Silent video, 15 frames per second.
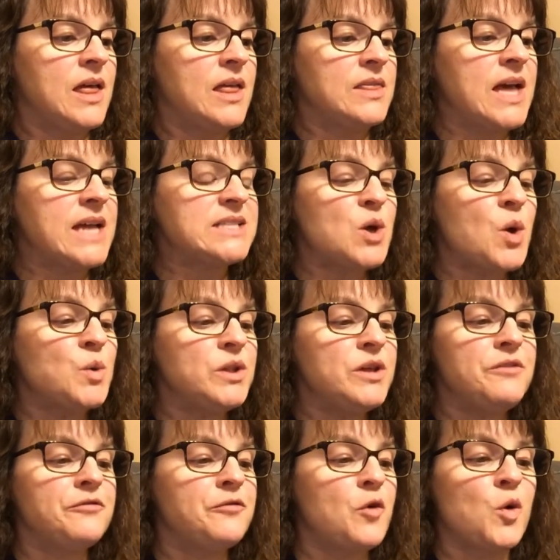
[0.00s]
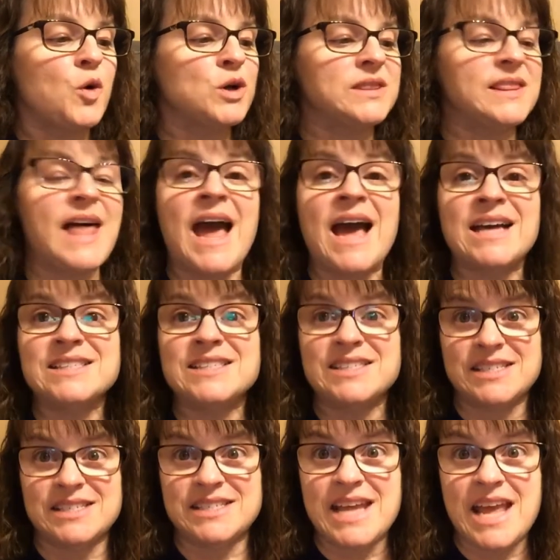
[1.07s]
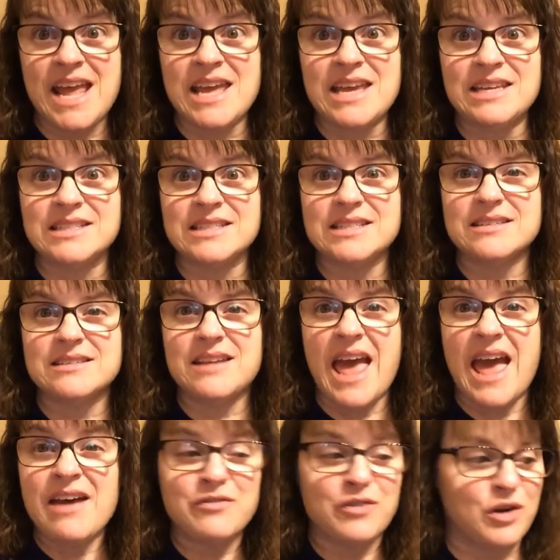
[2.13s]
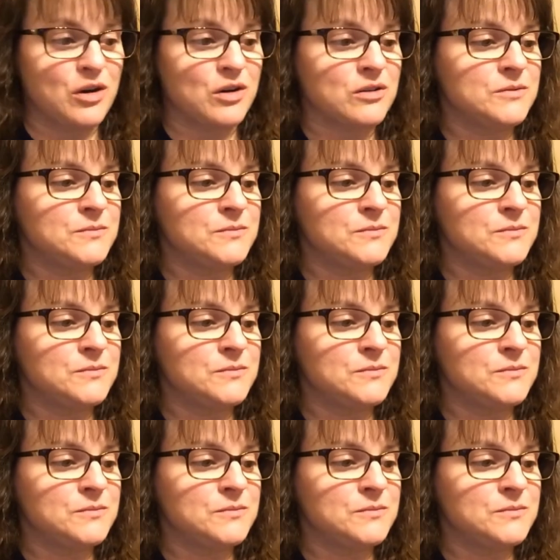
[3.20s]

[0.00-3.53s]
That's only four last days ever.